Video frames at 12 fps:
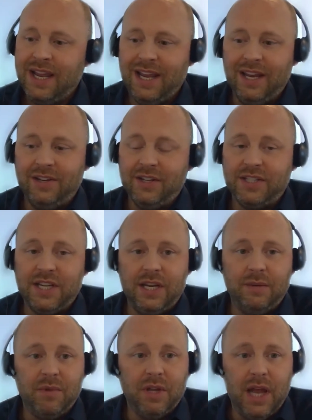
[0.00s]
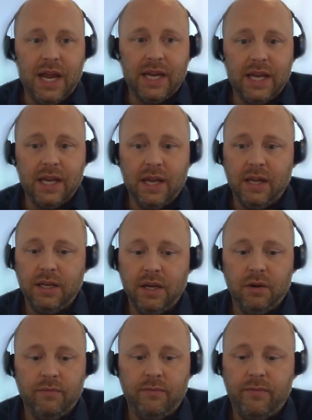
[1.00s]
it just seemed like a, you
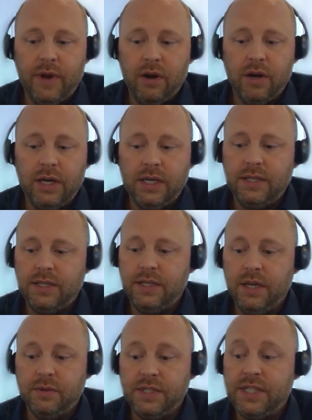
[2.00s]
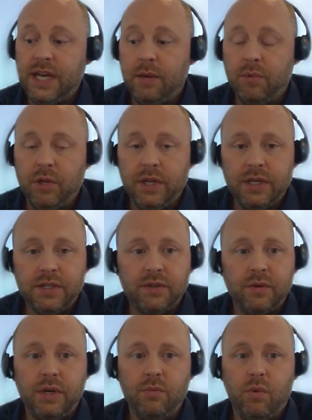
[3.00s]
know very you know stable
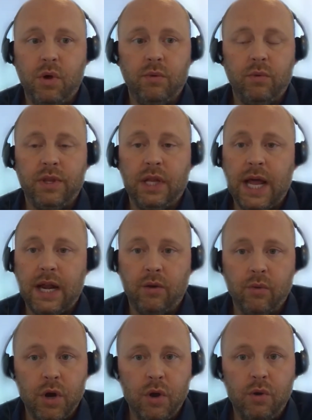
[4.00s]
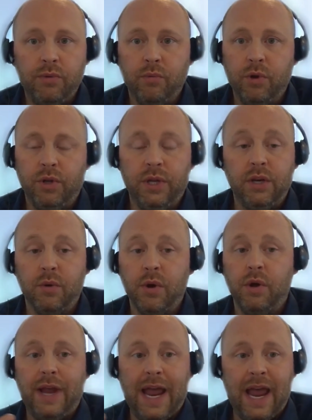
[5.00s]
industry one with a lot of growth really your
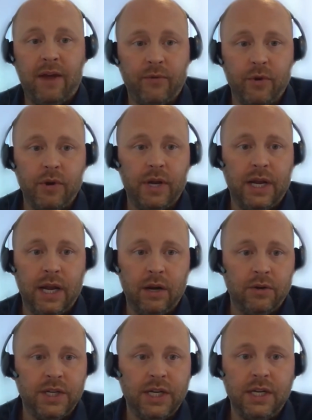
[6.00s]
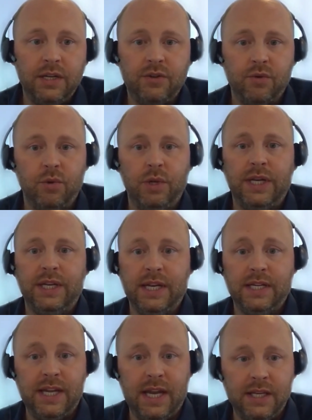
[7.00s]
own effort and energy truly
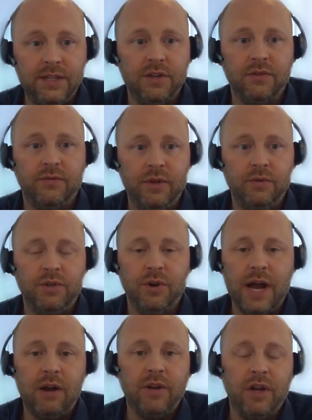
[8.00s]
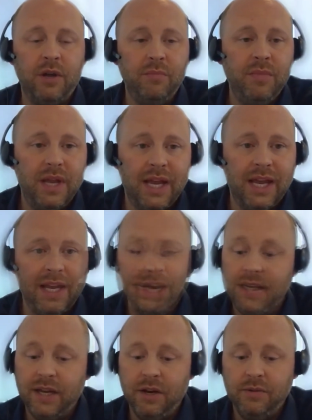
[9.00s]
dictates your future outcome
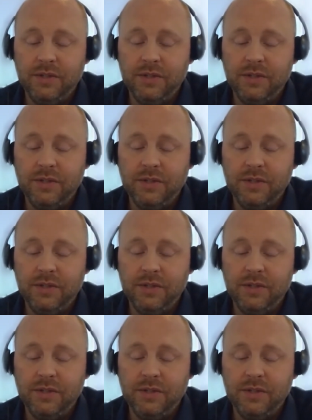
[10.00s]
and you know